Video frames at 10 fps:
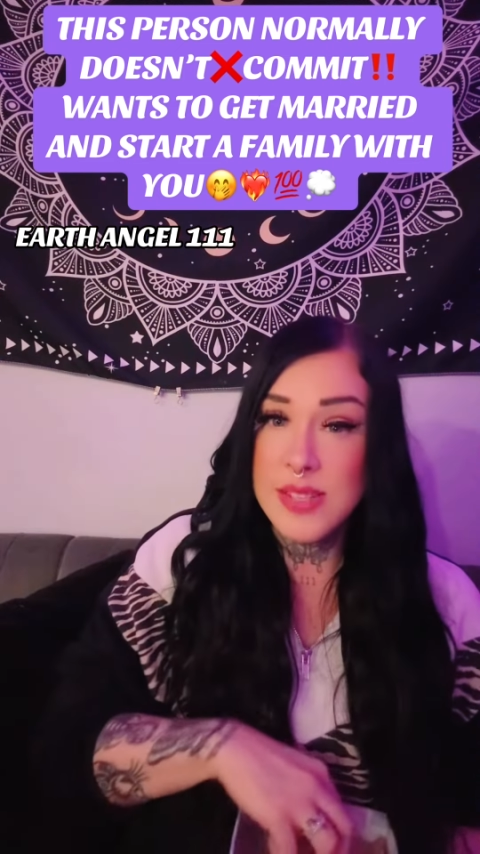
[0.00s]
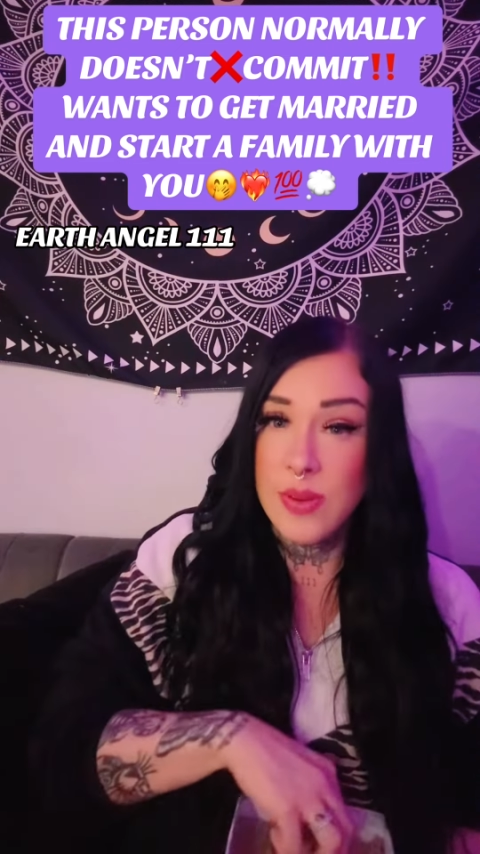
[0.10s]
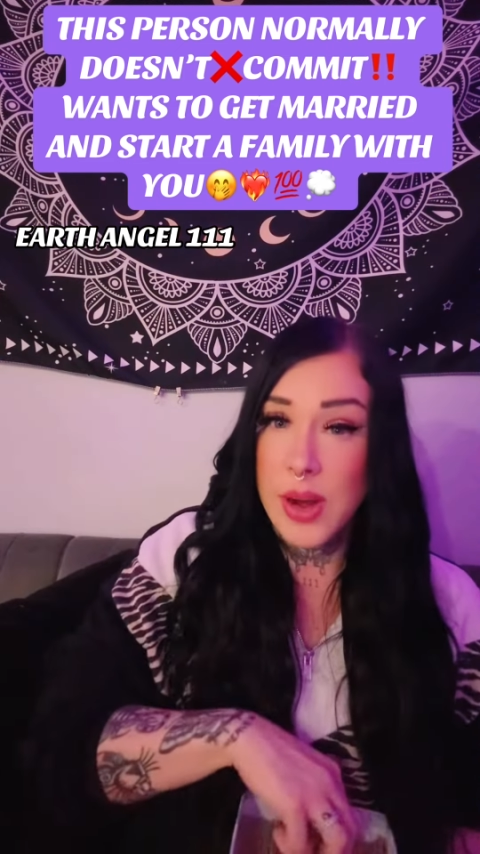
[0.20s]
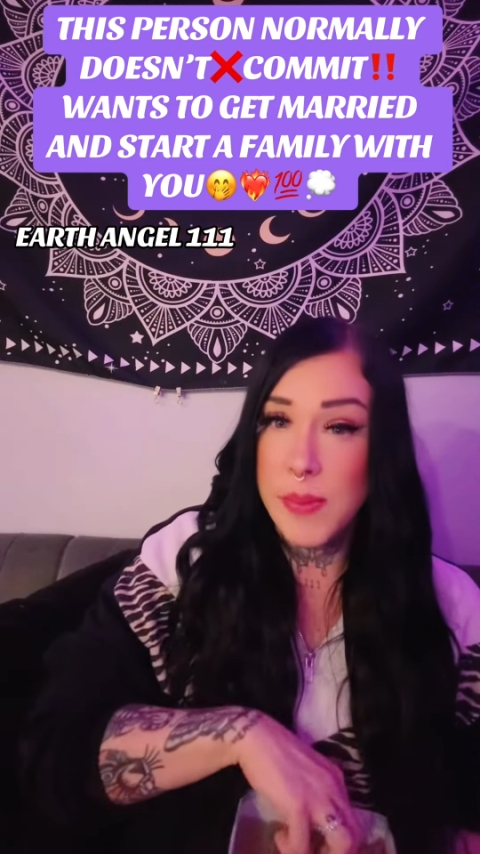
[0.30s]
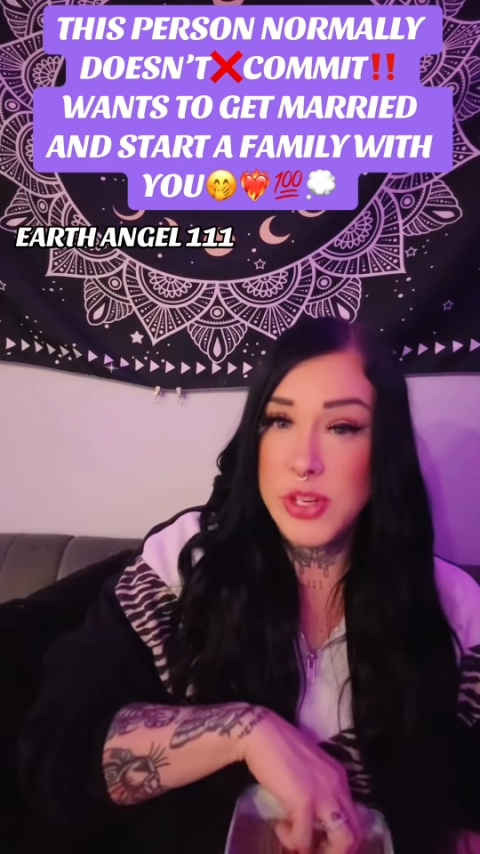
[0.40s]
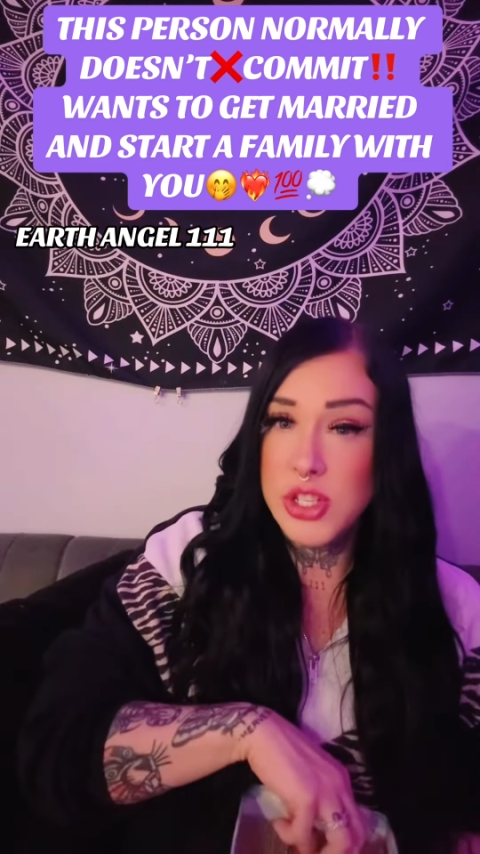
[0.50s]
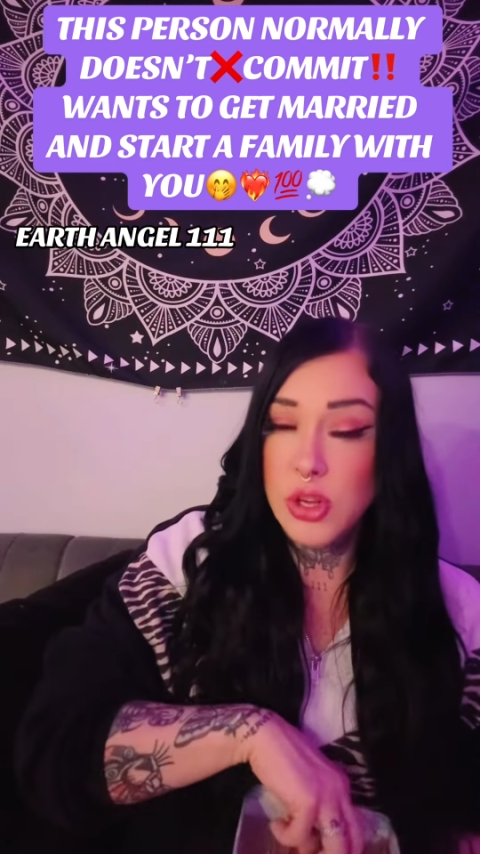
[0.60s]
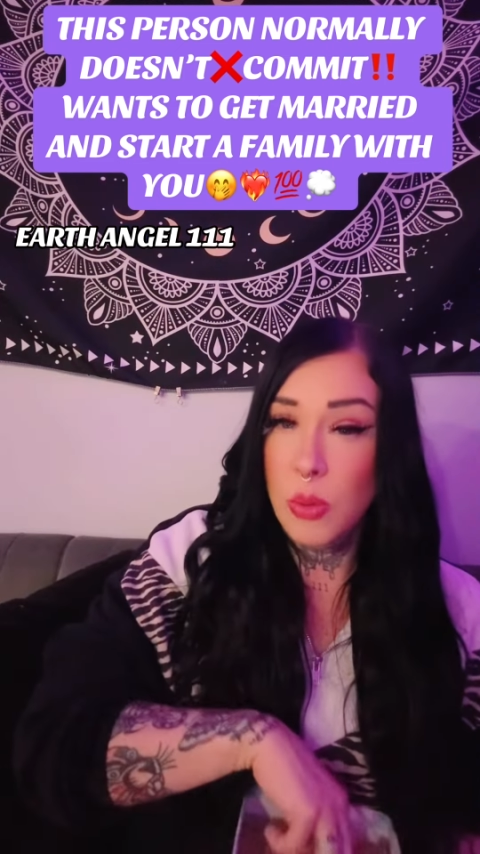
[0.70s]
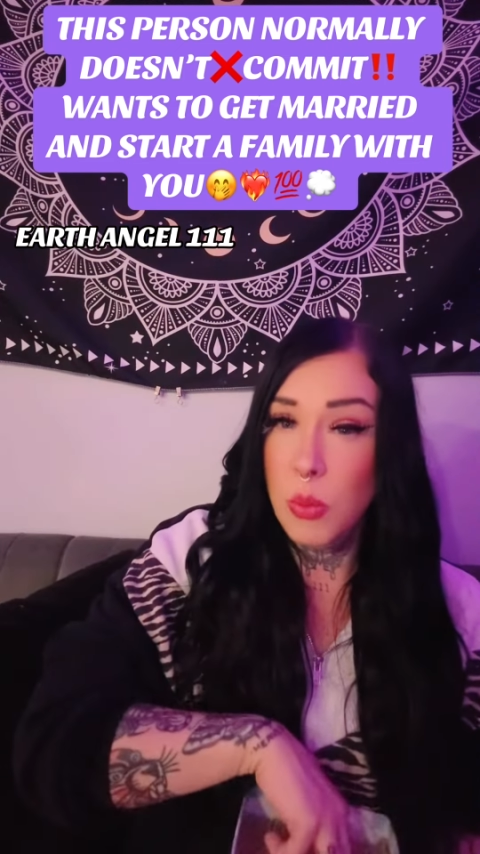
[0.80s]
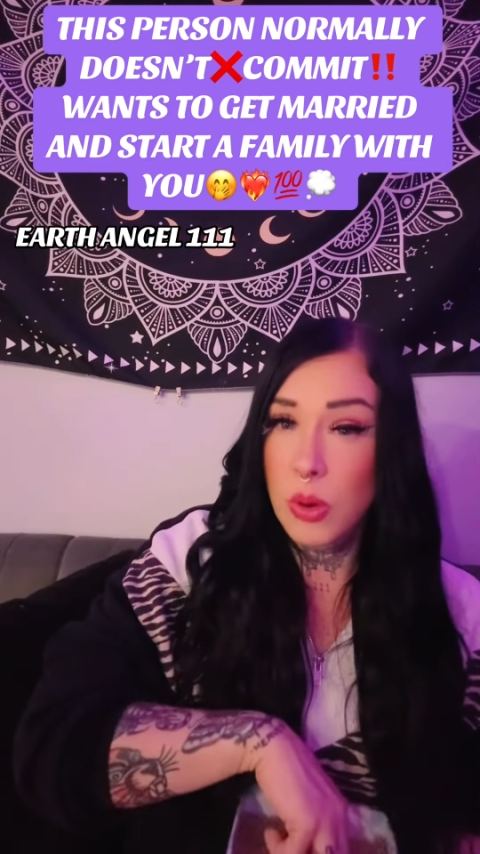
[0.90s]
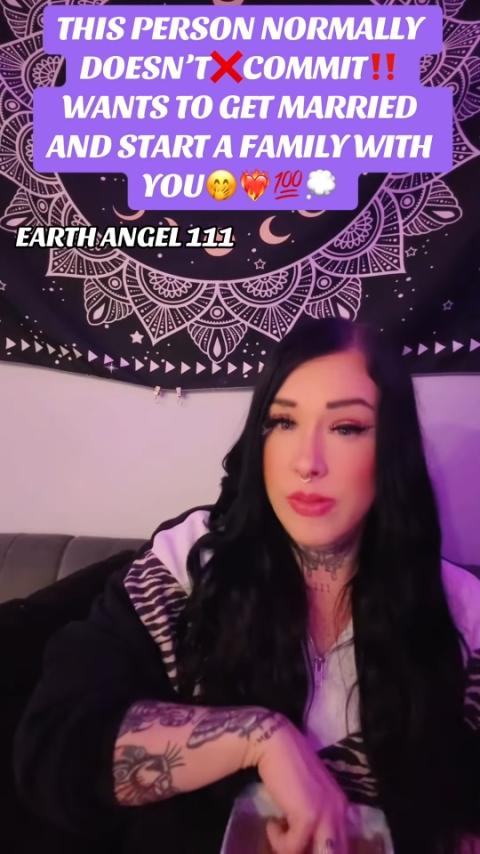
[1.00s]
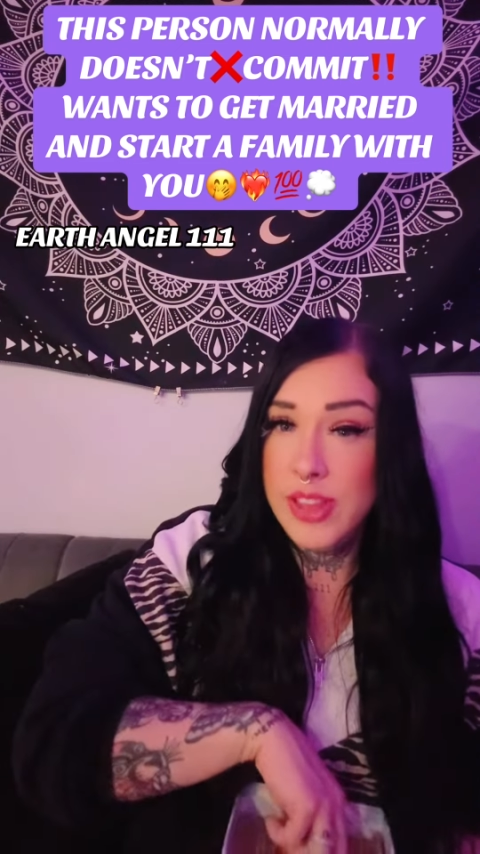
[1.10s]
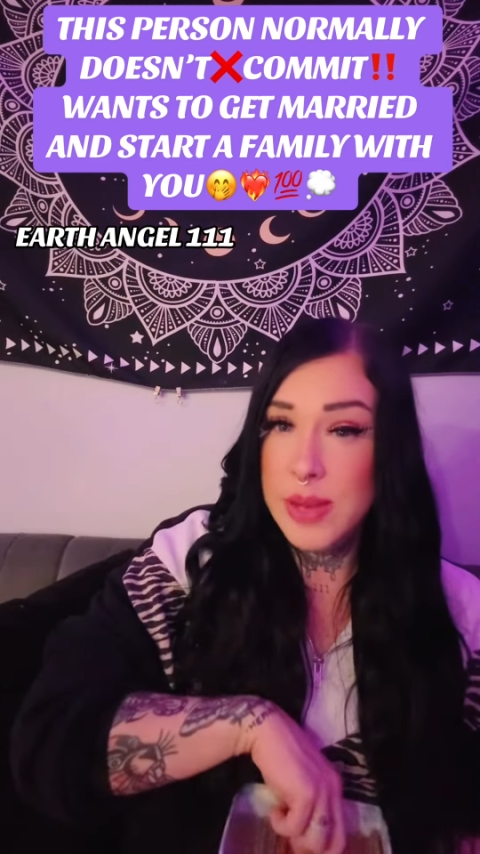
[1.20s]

very much so more of the